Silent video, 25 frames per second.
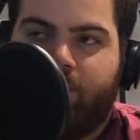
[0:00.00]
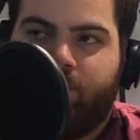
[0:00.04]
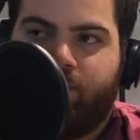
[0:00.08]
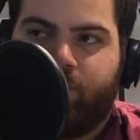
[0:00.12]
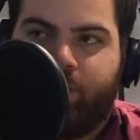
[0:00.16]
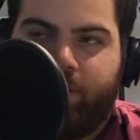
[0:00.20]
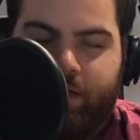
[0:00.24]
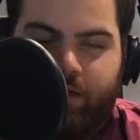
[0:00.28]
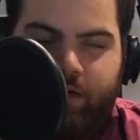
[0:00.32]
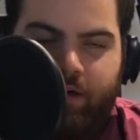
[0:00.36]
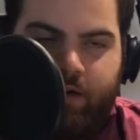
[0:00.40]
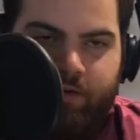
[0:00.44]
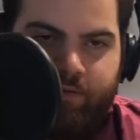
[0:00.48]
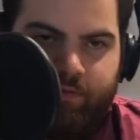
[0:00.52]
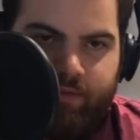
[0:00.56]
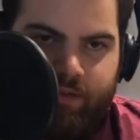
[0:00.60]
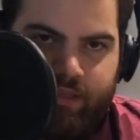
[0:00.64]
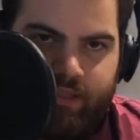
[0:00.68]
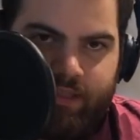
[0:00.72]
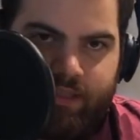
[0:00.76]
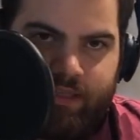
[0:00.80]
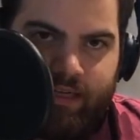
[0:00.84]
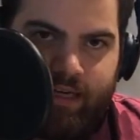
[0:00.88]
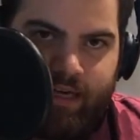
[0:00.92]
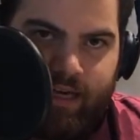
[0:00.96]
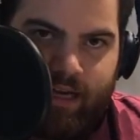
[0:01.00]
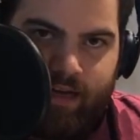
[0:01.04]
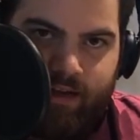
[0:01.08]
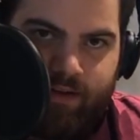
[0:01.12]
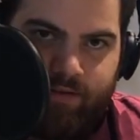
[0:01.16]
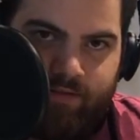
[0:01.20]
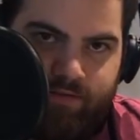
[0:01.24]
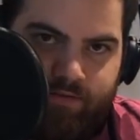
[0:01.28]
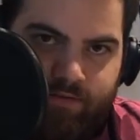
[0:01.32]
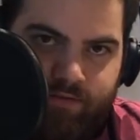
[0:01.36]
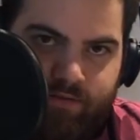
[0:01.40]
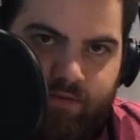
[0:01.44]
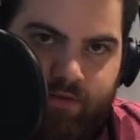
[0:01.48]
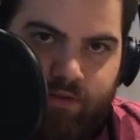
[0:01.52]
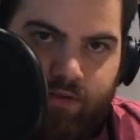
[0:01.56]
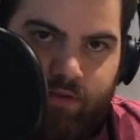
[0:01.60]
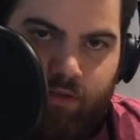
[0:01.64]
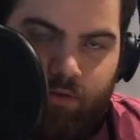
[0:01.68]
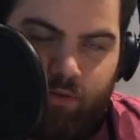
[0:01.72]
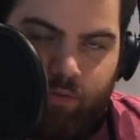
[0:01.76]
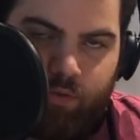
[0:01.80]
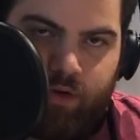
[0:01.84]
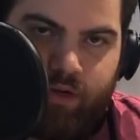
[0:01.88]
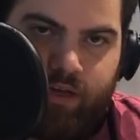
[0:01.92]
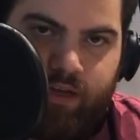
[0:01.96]
We obviously have
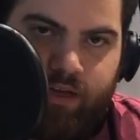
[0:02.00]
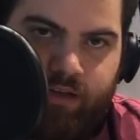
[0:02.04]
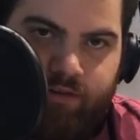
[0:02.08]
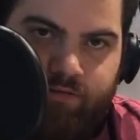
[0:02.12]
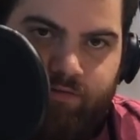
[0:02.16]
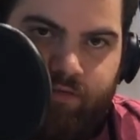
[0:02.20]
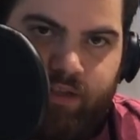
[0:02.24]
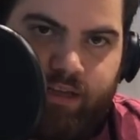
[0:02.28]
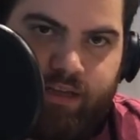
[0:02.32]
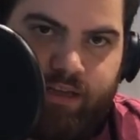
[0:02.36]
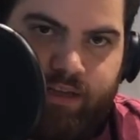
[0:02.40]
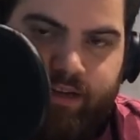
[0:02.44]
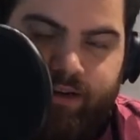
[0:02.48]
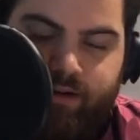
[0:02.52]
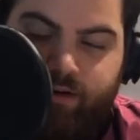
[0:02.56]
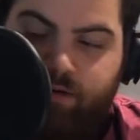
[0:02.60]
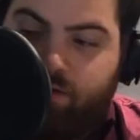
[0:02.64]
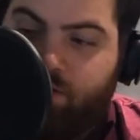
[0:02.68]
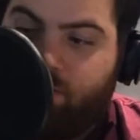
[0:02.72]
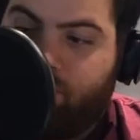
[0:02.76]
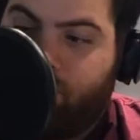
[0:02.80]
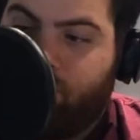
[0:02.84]
the rookie of the year.